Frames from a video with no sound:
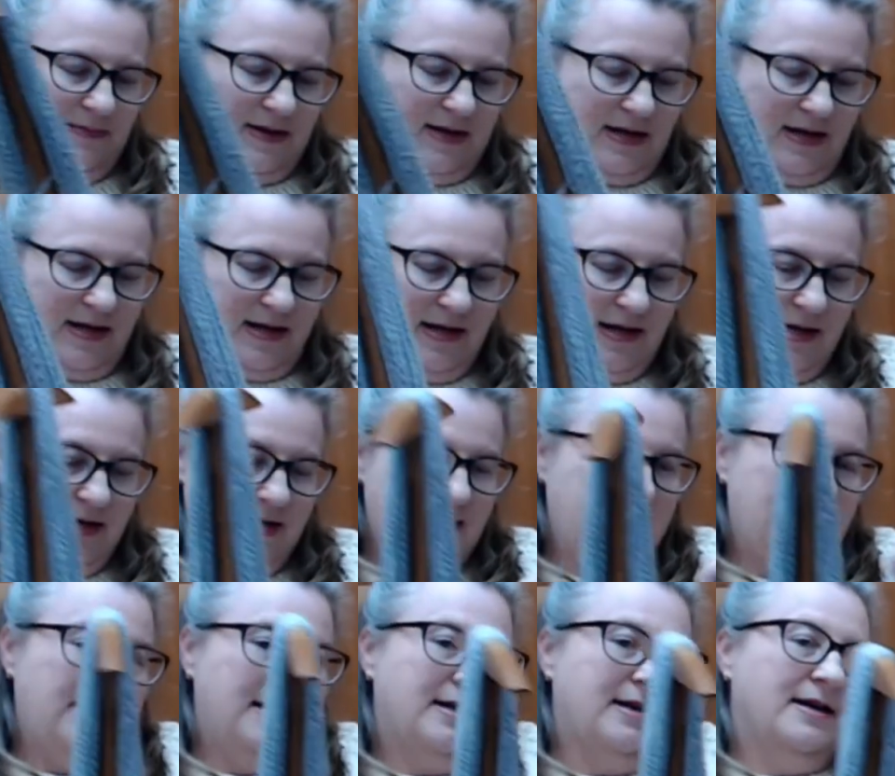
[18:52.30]

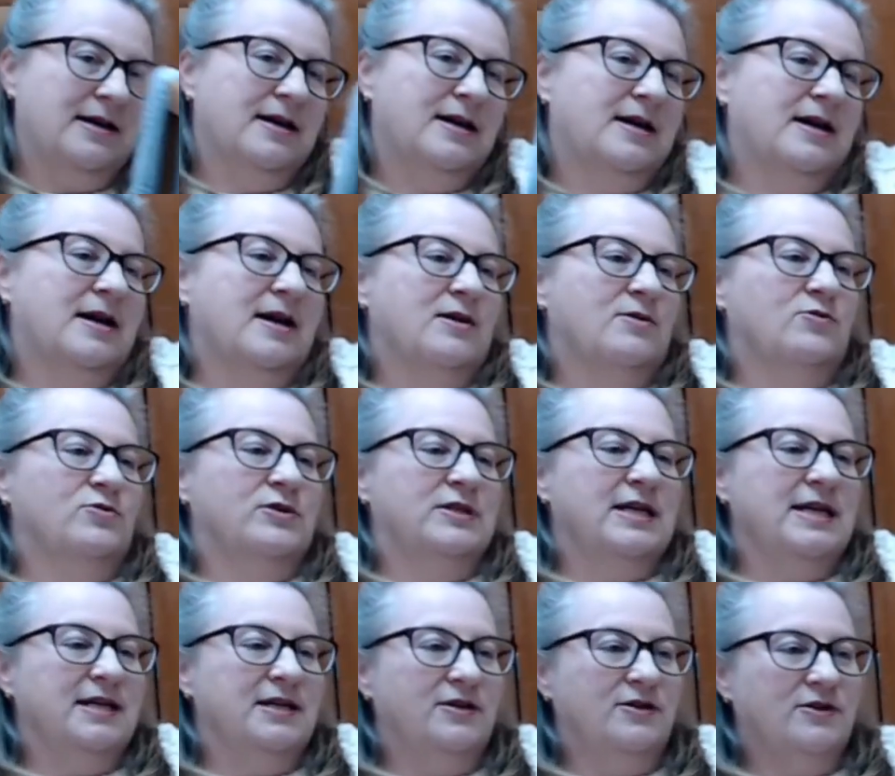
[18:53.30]
I will
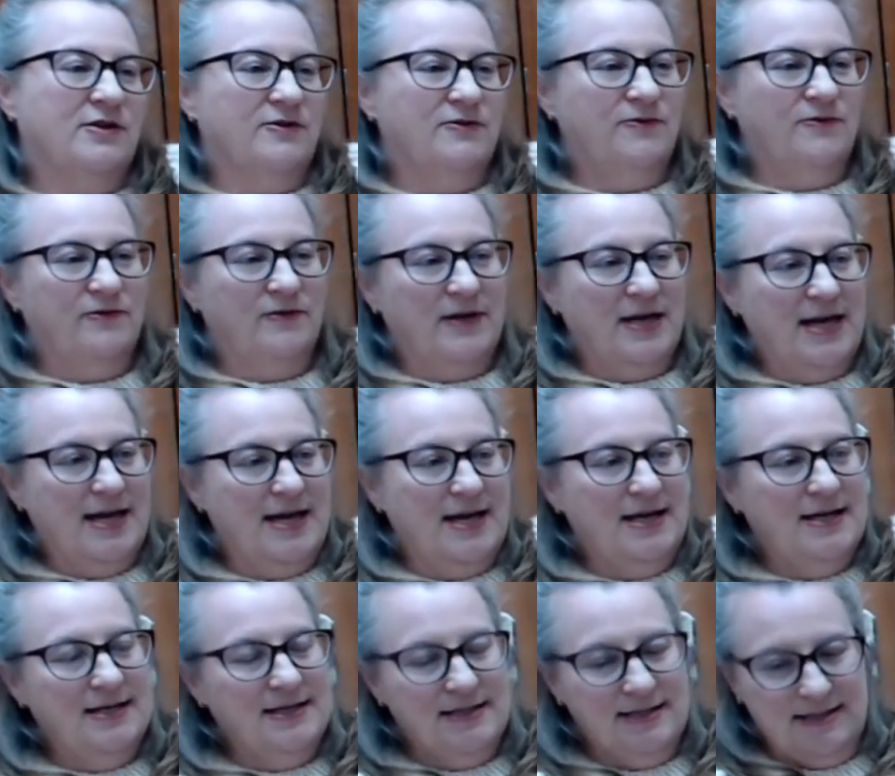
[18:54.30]
take it off
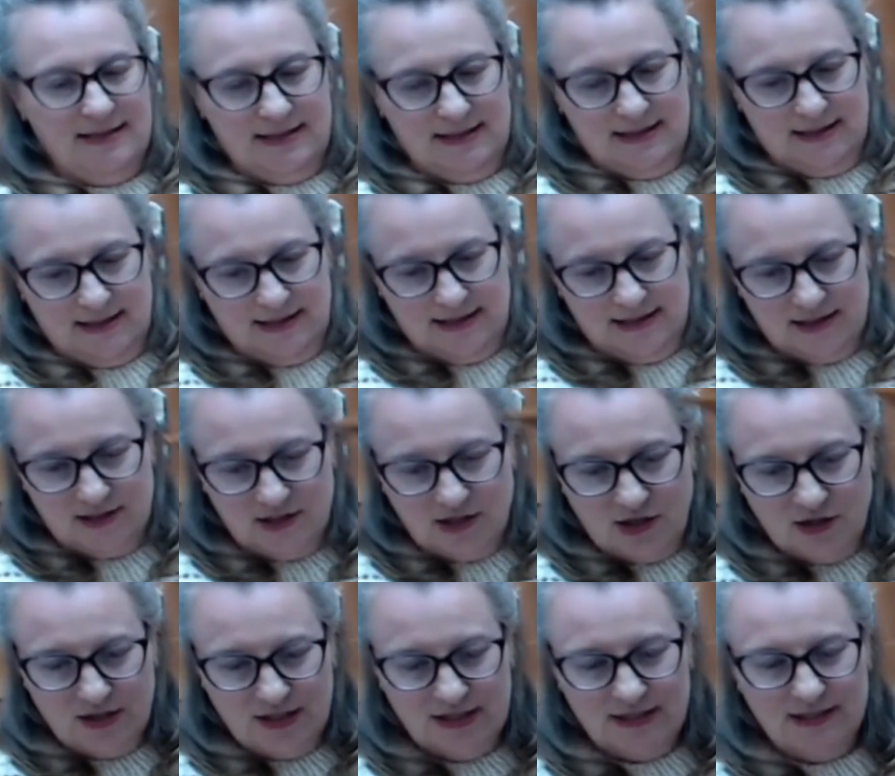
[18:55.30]
and
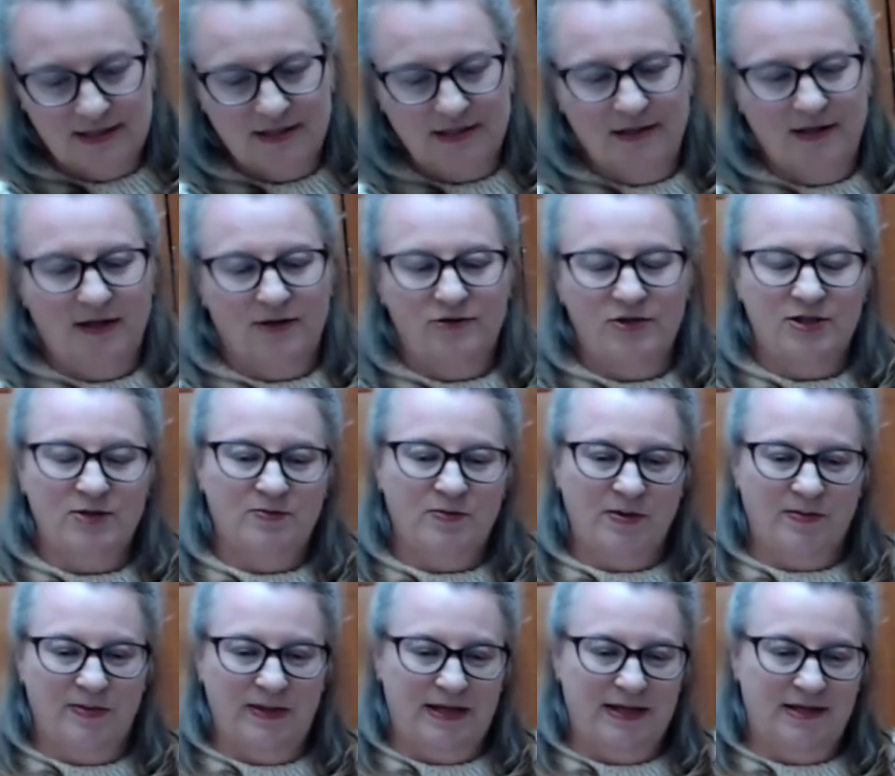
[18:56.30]
soak it. I'll just
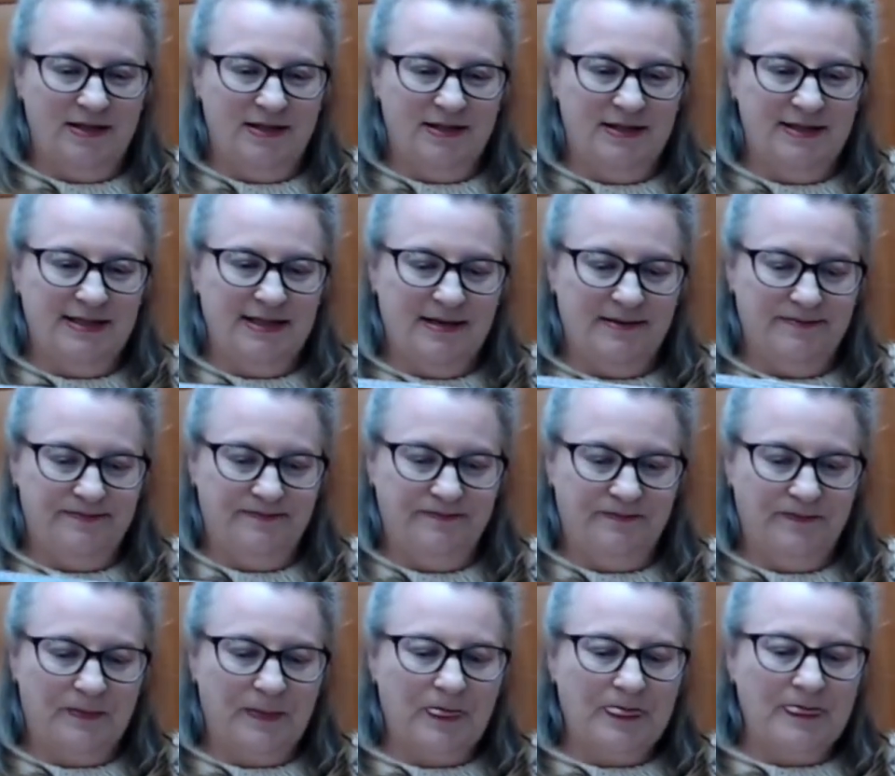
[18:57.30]
pop it in some
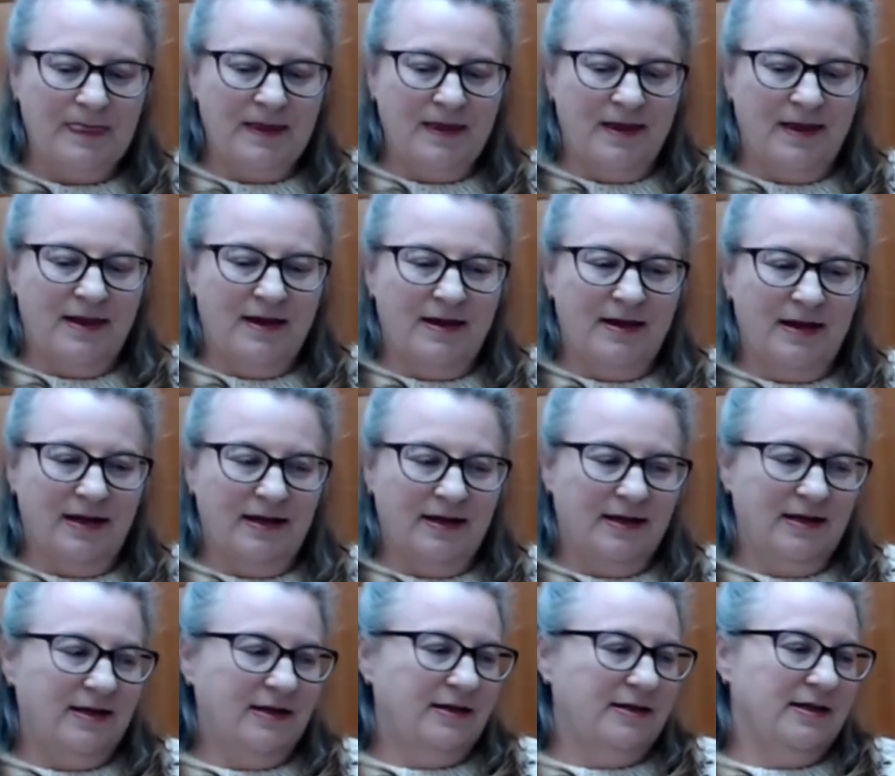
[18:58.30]

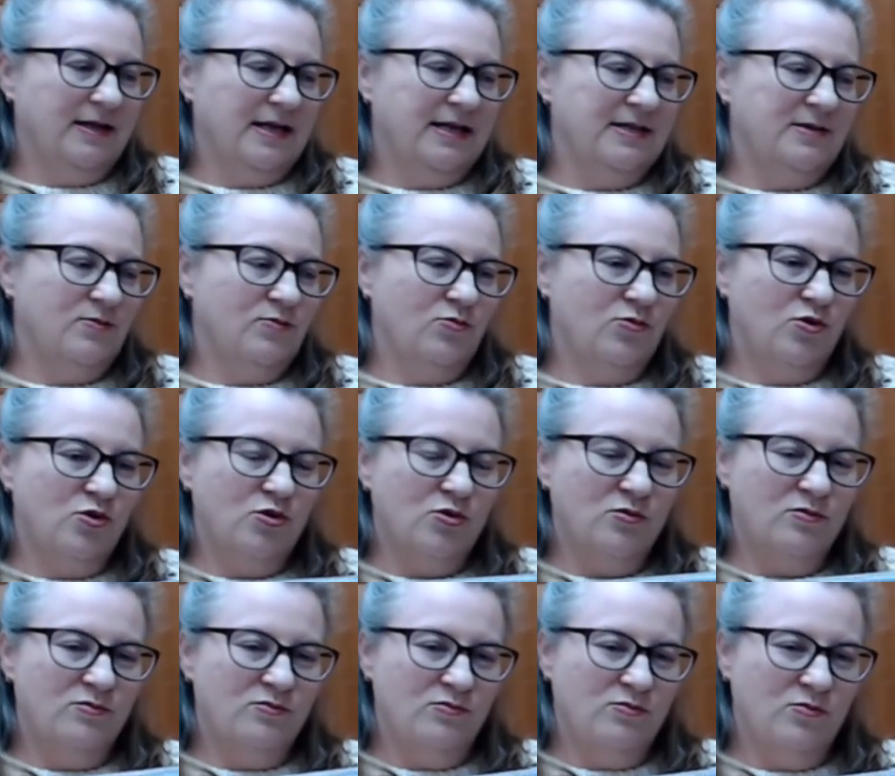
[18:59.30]
nice
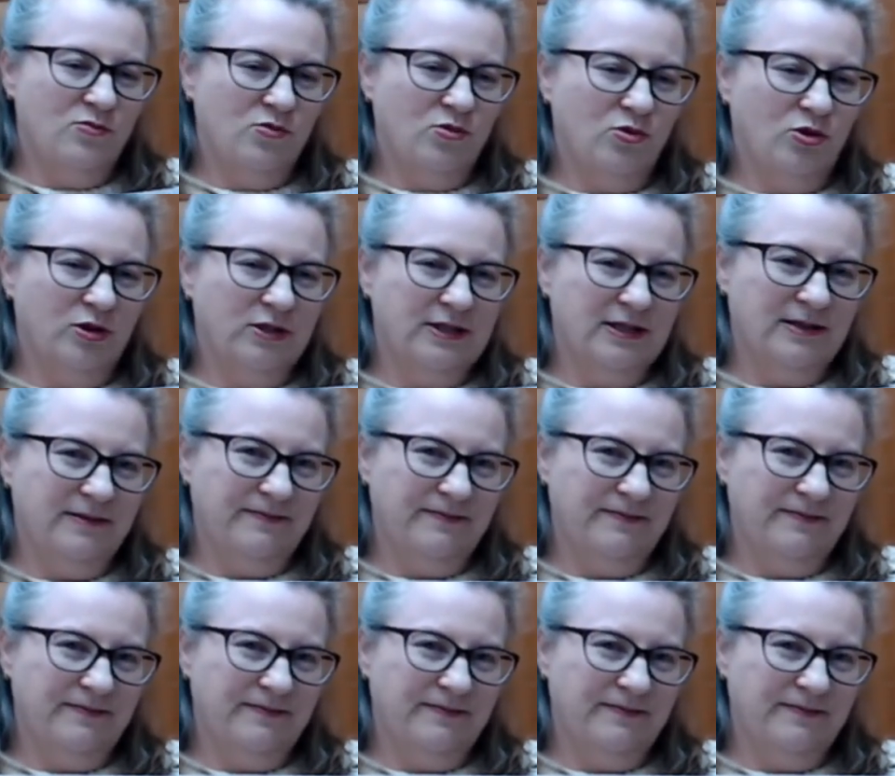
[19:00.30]
warm water